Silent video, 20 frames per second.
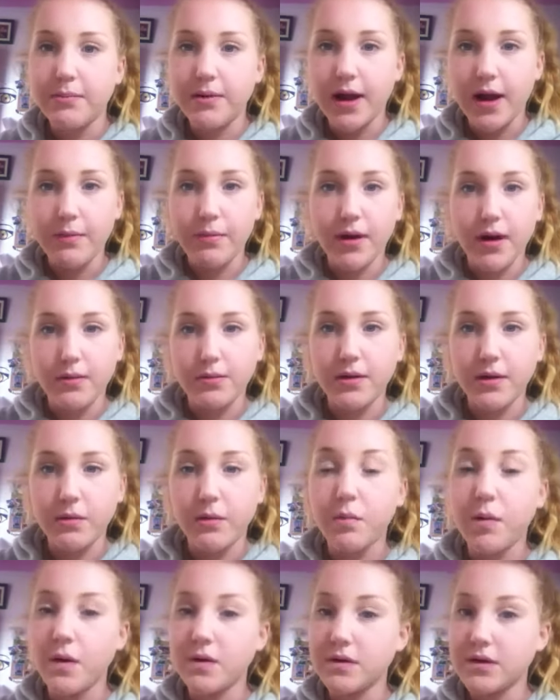but I probably
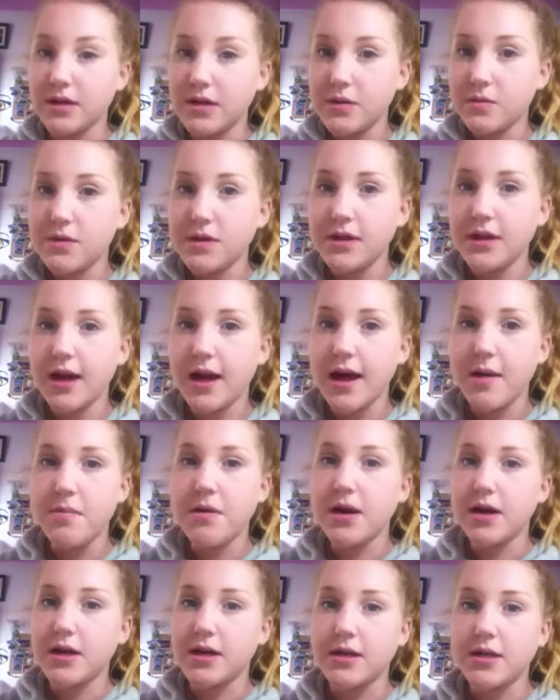will post this one today
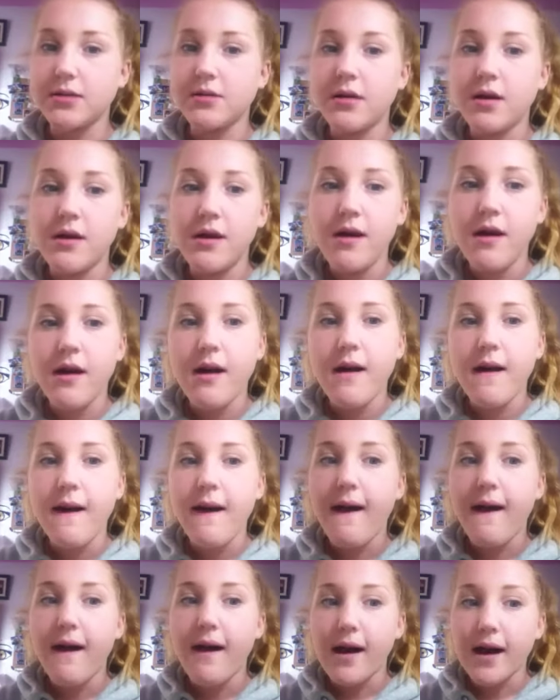because
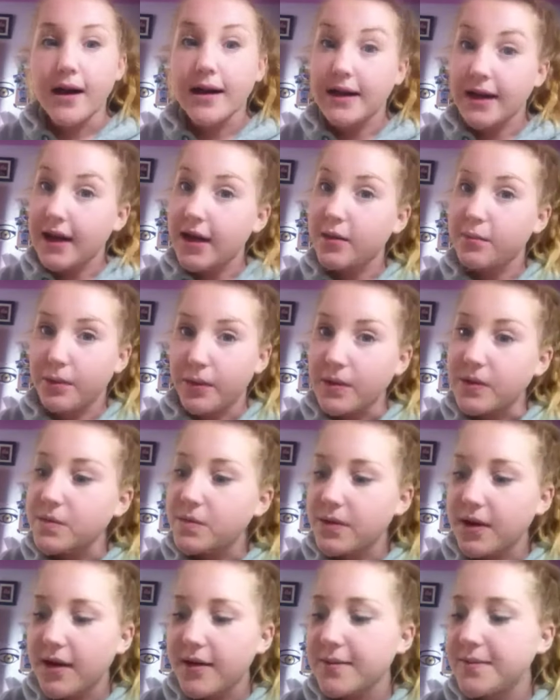I need to post
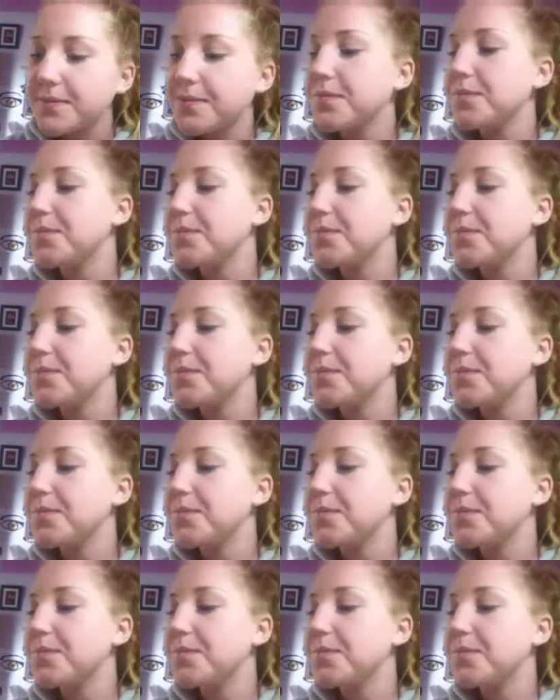one.